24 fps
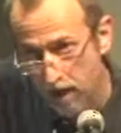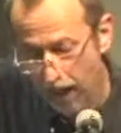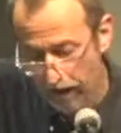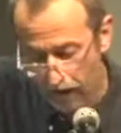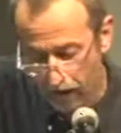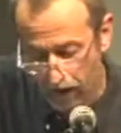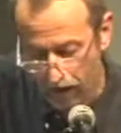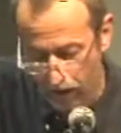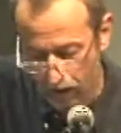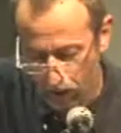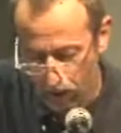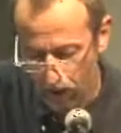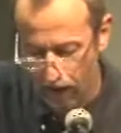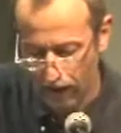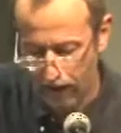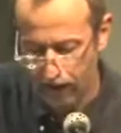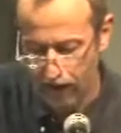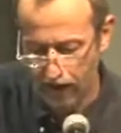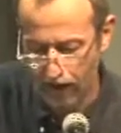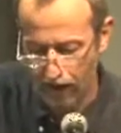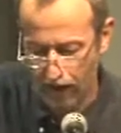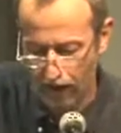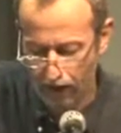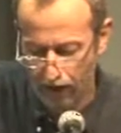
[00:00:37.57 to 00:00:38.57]
like a good
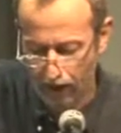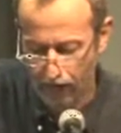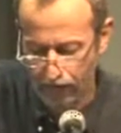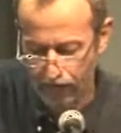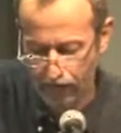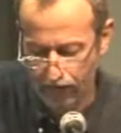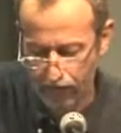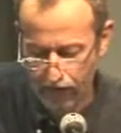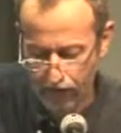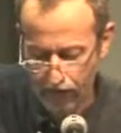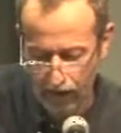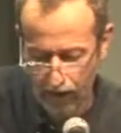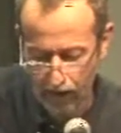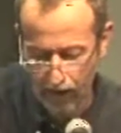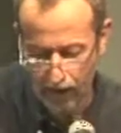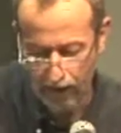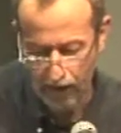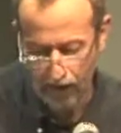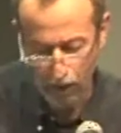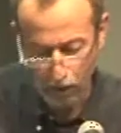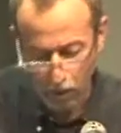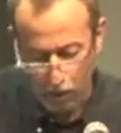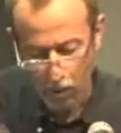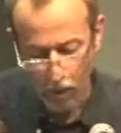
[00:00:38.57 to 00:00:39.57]
idea
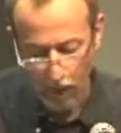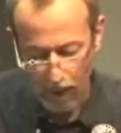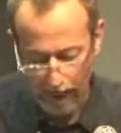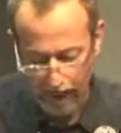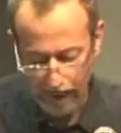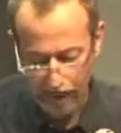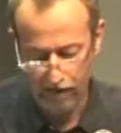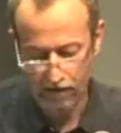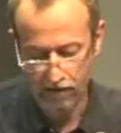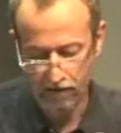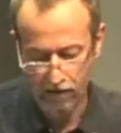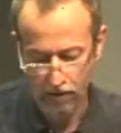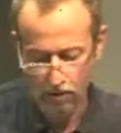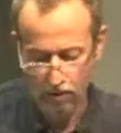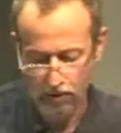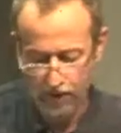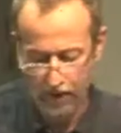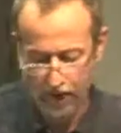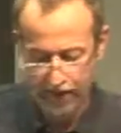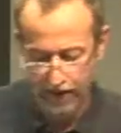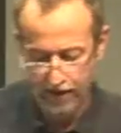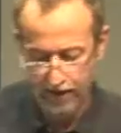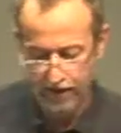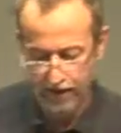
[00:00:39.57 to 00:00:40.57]
a good way to
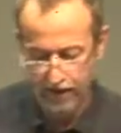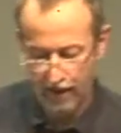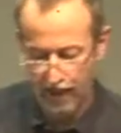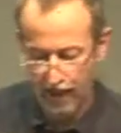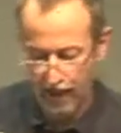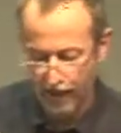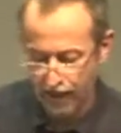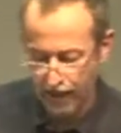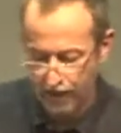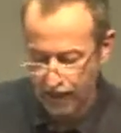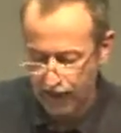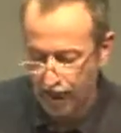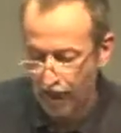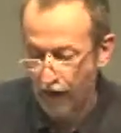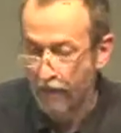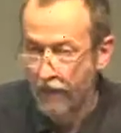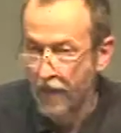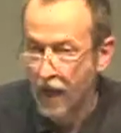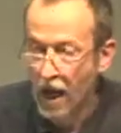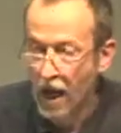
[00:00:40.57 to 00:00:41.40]
test the idea.